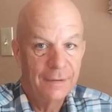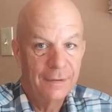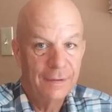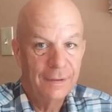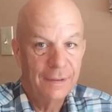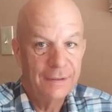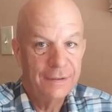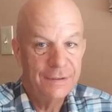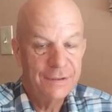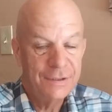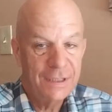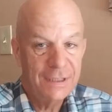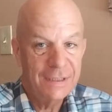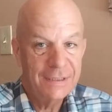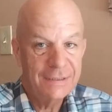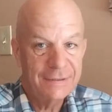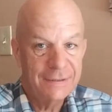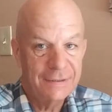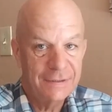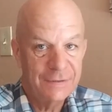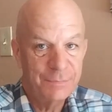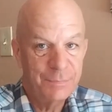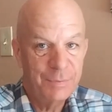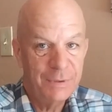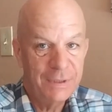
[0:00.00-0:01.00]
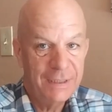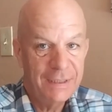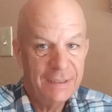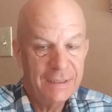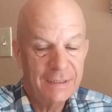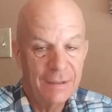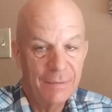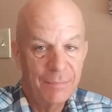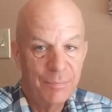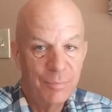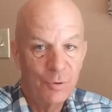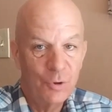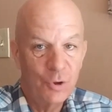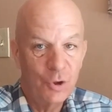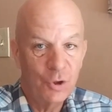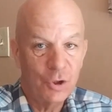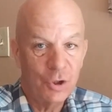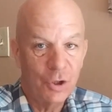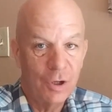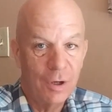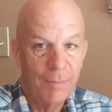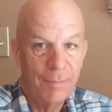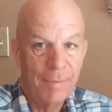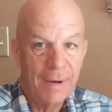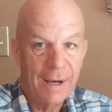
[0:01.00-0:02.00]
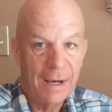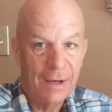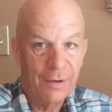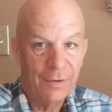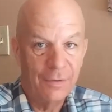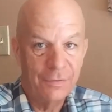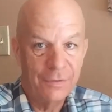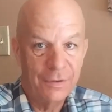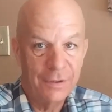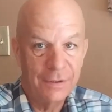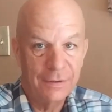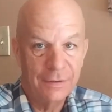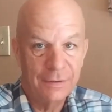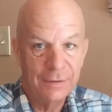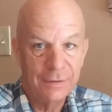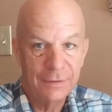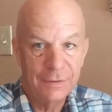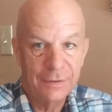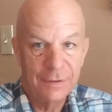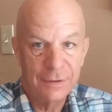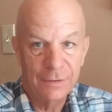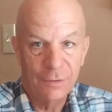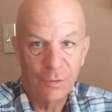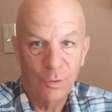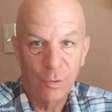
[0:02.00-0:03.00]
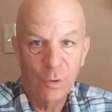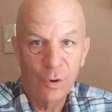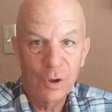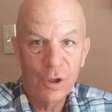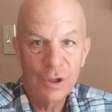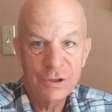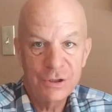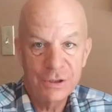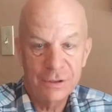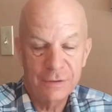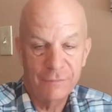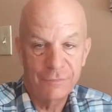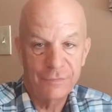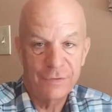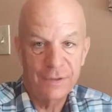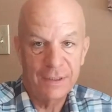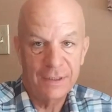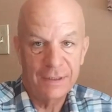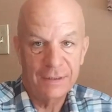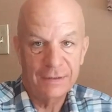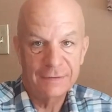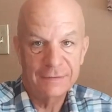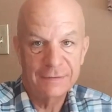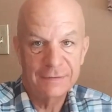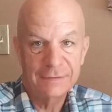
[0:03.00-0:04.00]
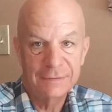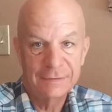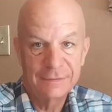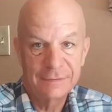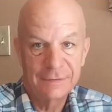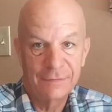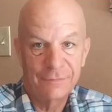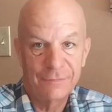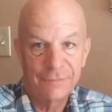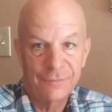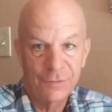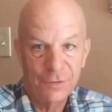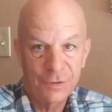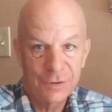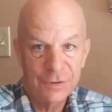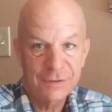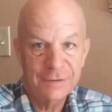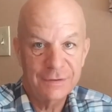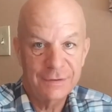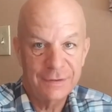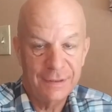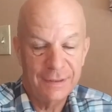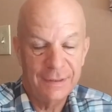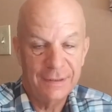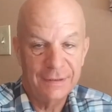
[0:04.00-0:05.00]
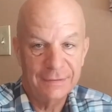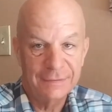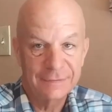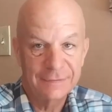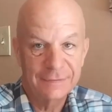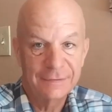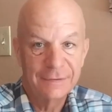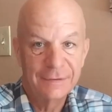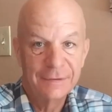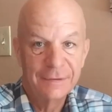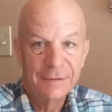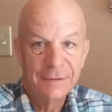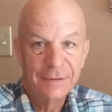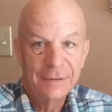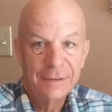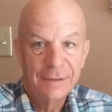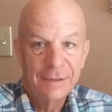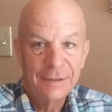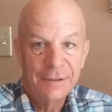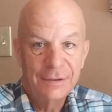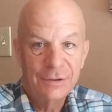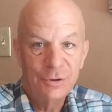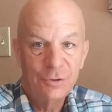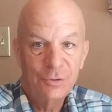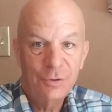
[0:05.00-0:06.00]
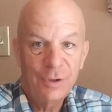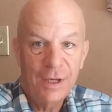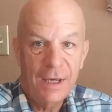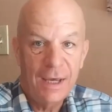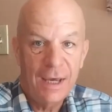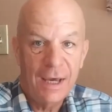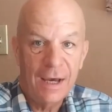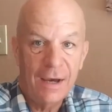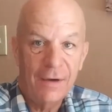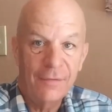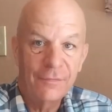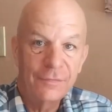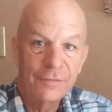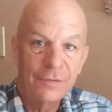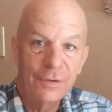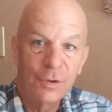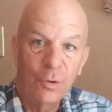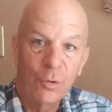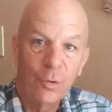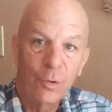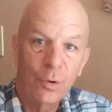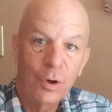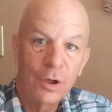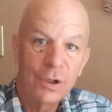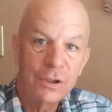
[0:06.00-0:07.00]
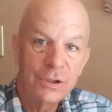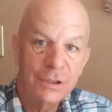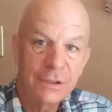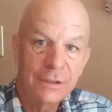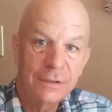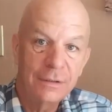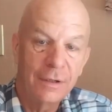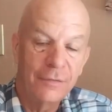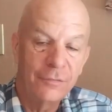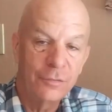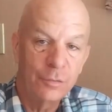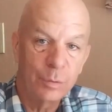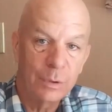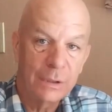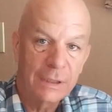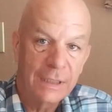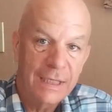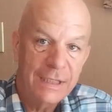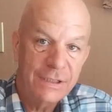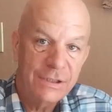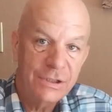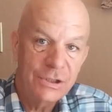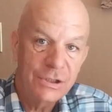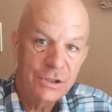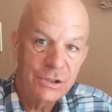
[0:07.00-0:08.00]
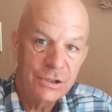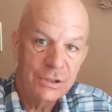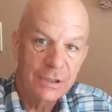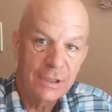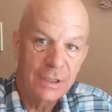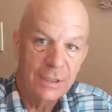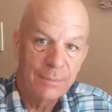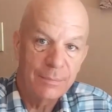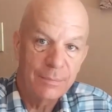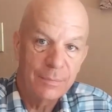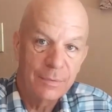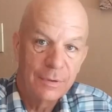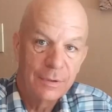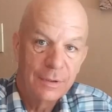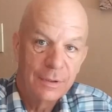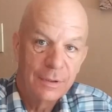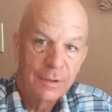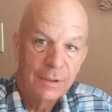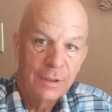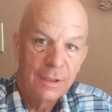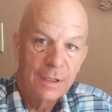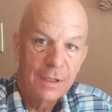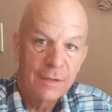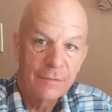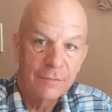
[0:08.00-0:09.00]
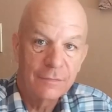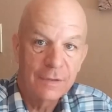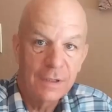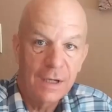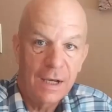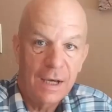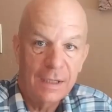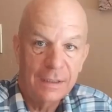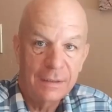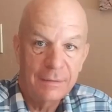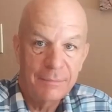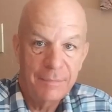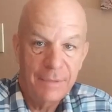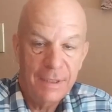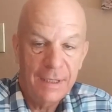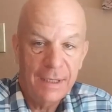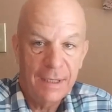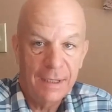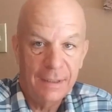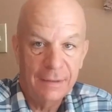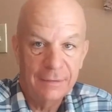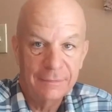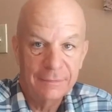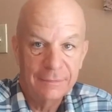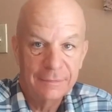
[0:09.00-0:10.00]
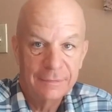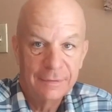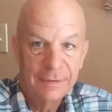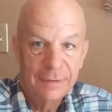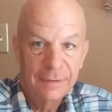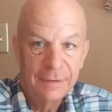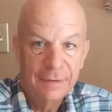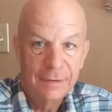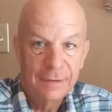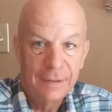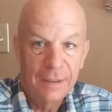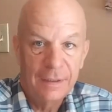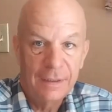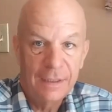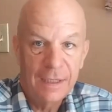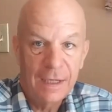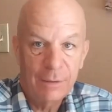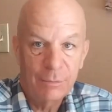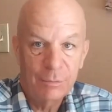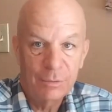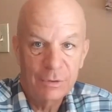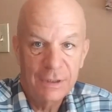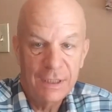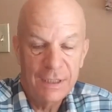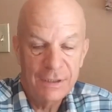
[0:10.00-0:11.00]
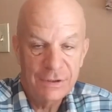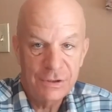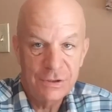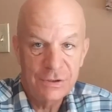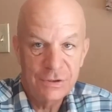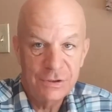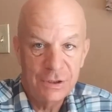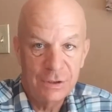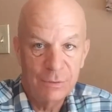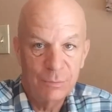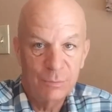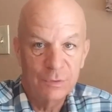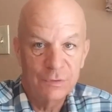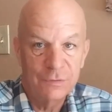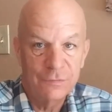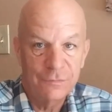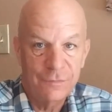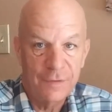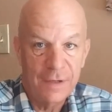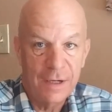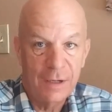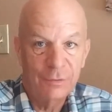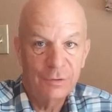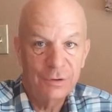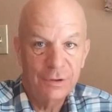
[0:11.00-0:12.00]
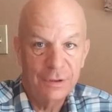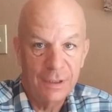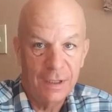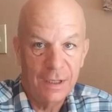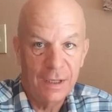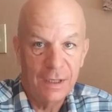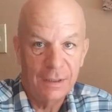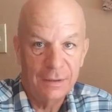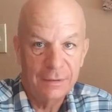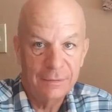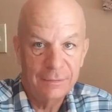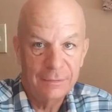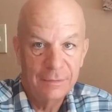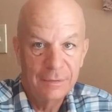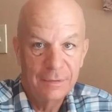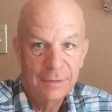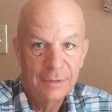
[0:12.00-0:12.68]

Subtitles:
And Genesis, being a book about the origin of things, the first things, you have the origin of the relationship of God and man. And that relationship was founded on